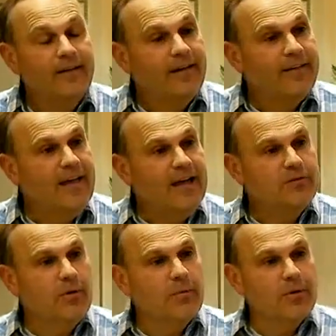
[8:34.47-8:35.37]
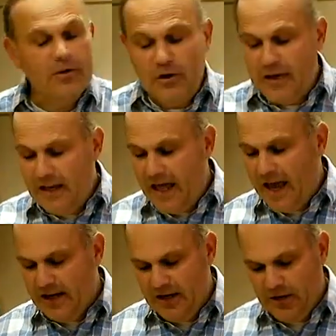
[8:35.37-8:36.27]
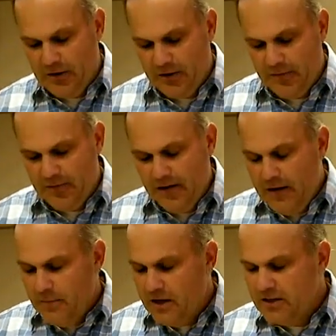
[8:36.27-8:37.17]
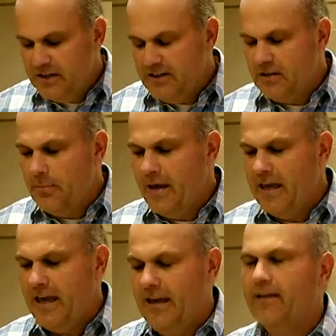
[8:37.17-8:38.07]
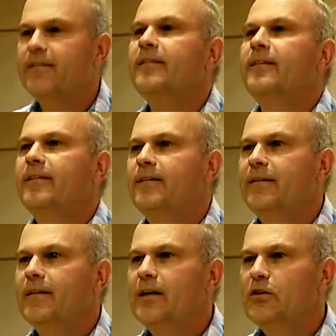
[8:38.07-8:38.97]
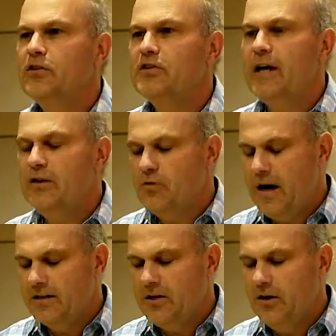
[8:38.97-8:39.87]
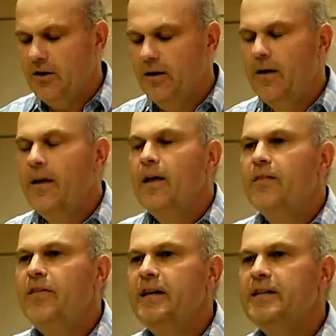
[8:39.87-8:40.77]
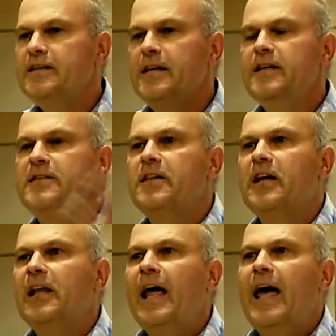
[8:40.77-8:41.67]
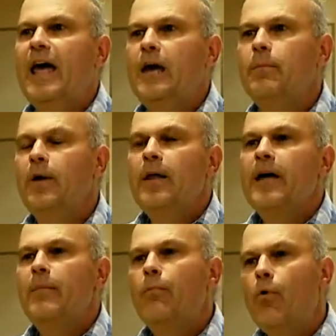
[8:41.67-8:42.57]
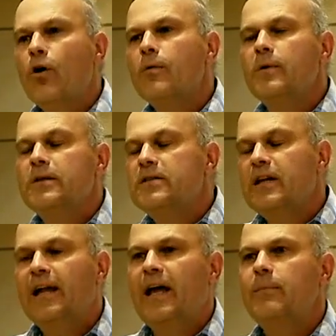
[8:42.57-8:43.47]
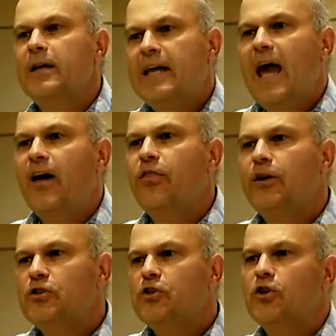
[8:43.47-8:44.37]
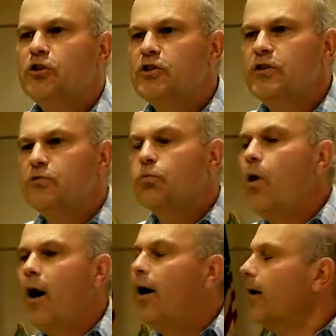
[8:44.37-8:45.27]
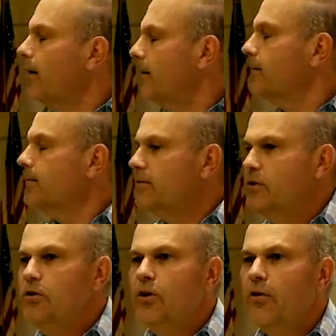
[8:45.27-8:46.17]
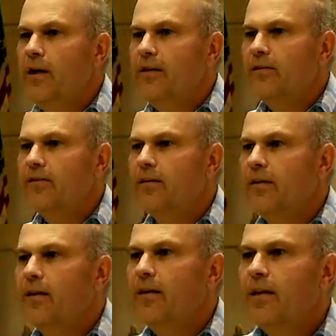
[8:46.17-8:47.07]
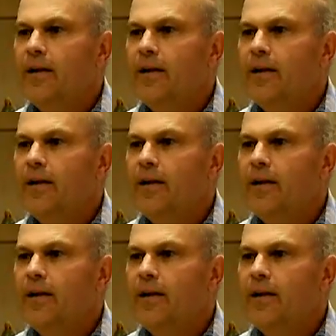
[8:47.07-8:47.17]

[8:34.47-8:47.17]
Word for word: And that's what we're looking at here. Because this is a biggie. get a little sidetracked here. This is the claim that Mormons claim the Catholic Church is wrong. Do you know this? Mm-hmm.